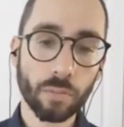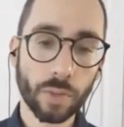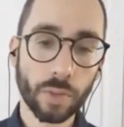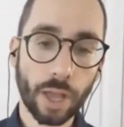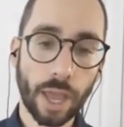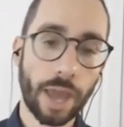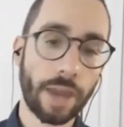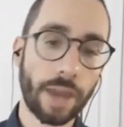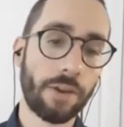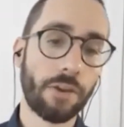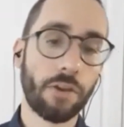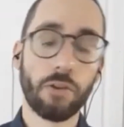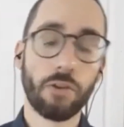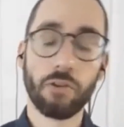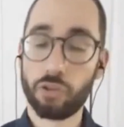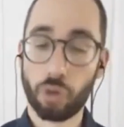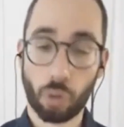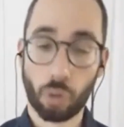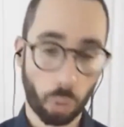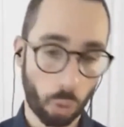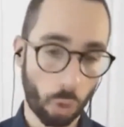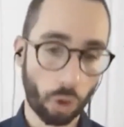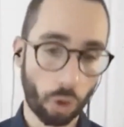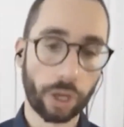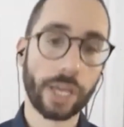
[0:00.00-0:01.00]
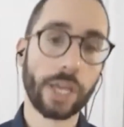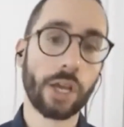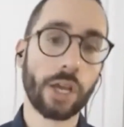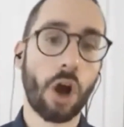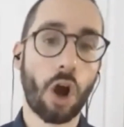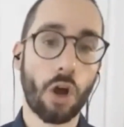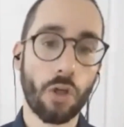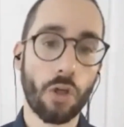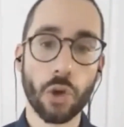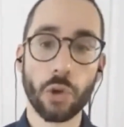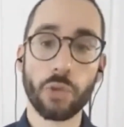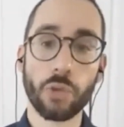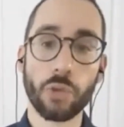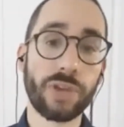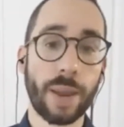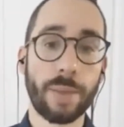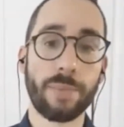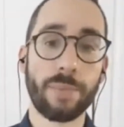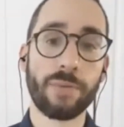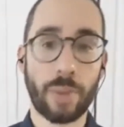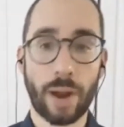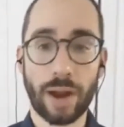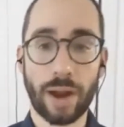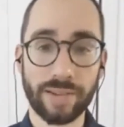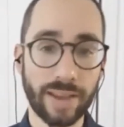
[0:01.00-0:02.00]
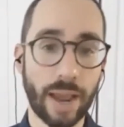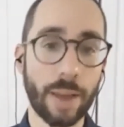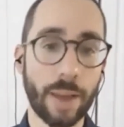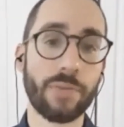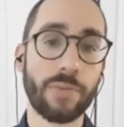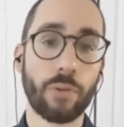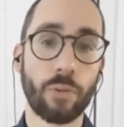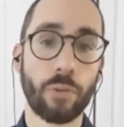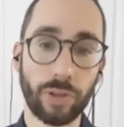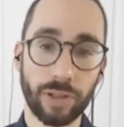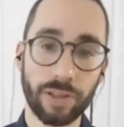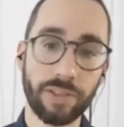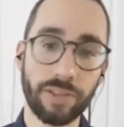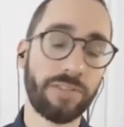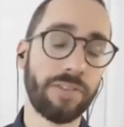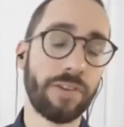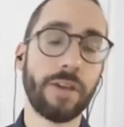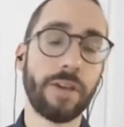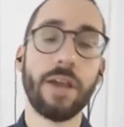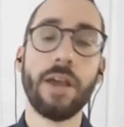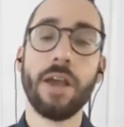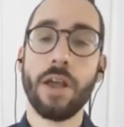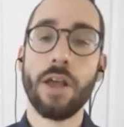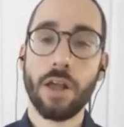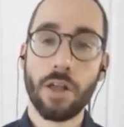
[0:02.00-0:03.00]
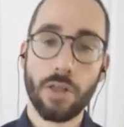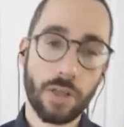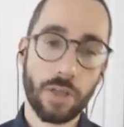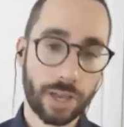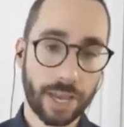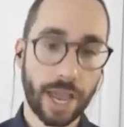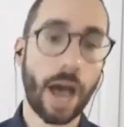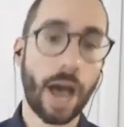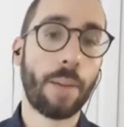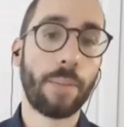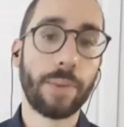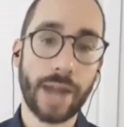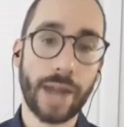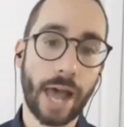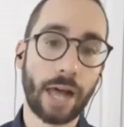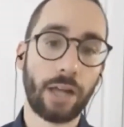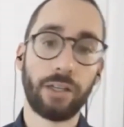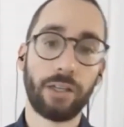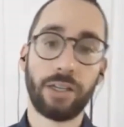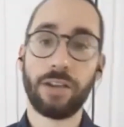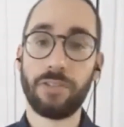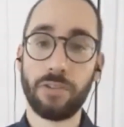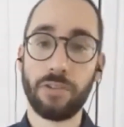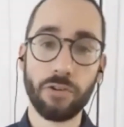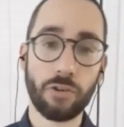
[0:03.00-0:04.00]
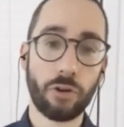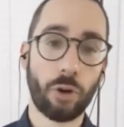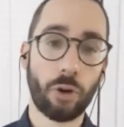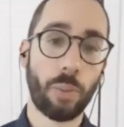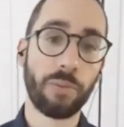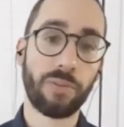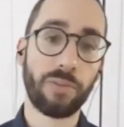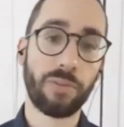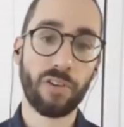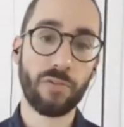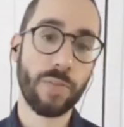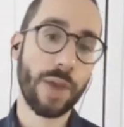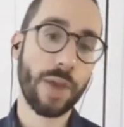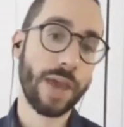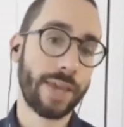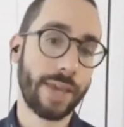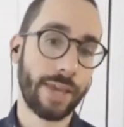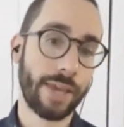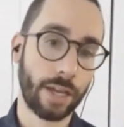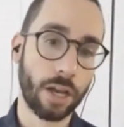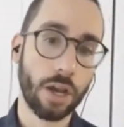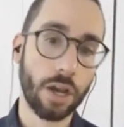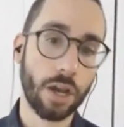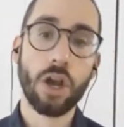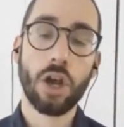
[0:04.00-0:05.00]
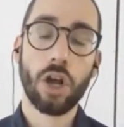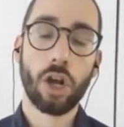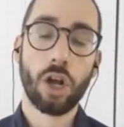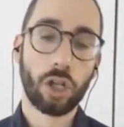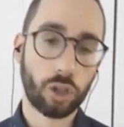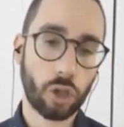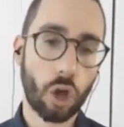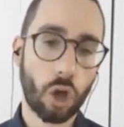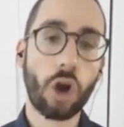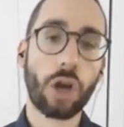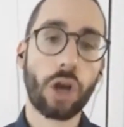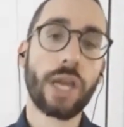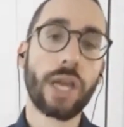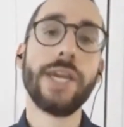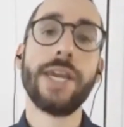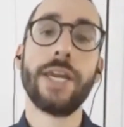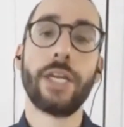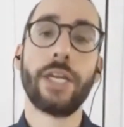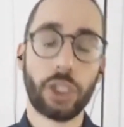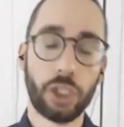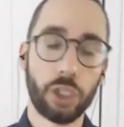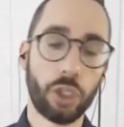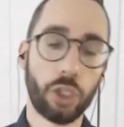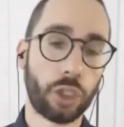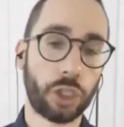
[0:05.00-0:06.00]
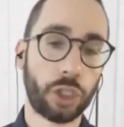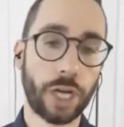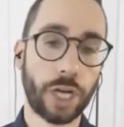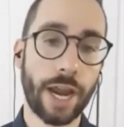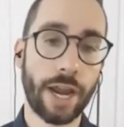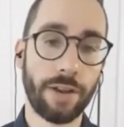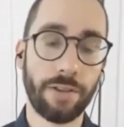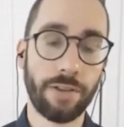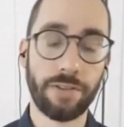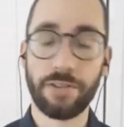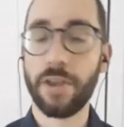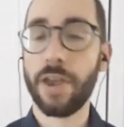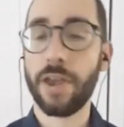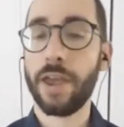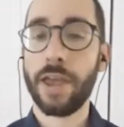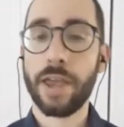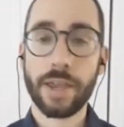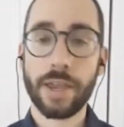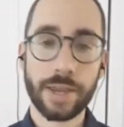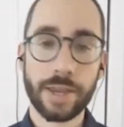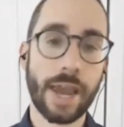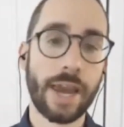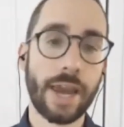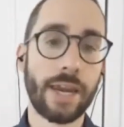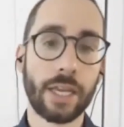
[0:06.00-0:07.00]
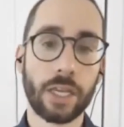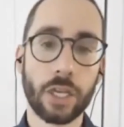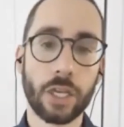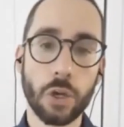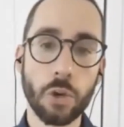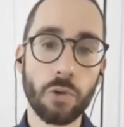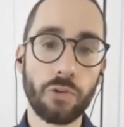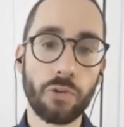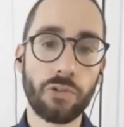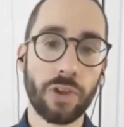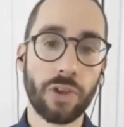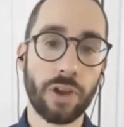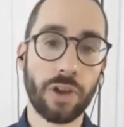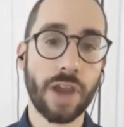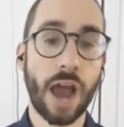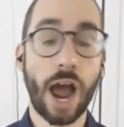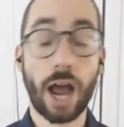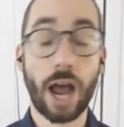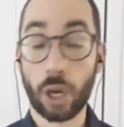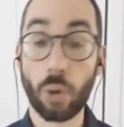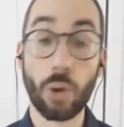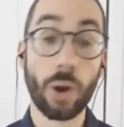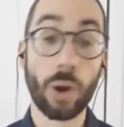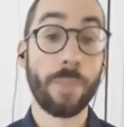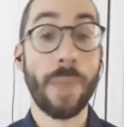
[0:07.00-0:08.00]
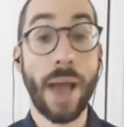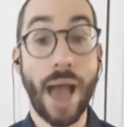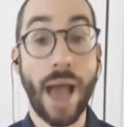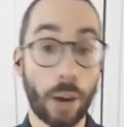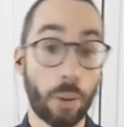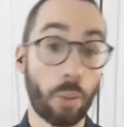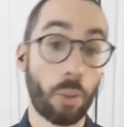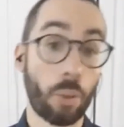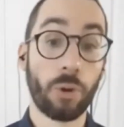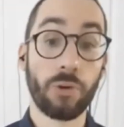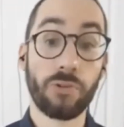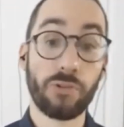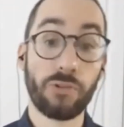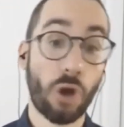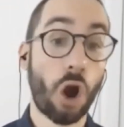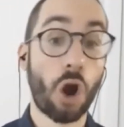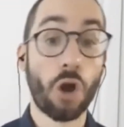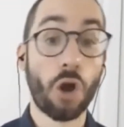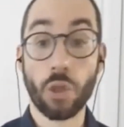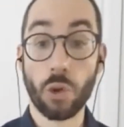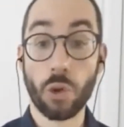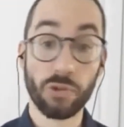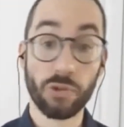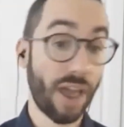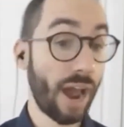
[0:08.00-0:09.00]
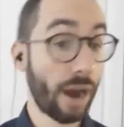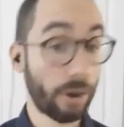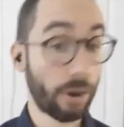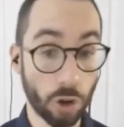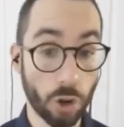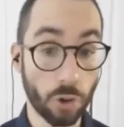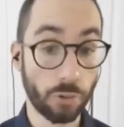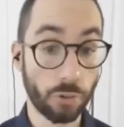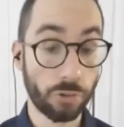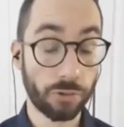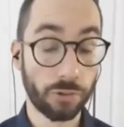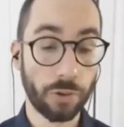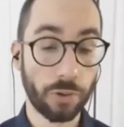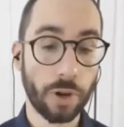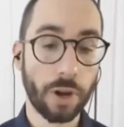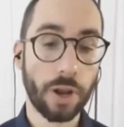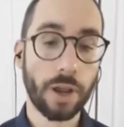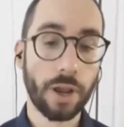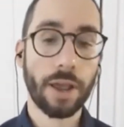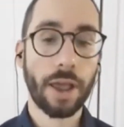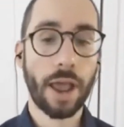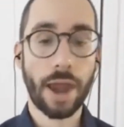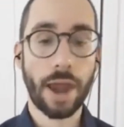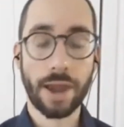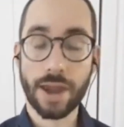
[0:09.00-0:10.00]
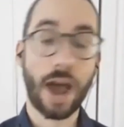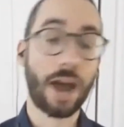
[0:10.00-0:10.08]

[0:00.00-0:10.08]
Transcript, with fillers: and so working on those games by type to really see the commonalities in terms of making long conditional chains getting used to not going backwards on those arrows and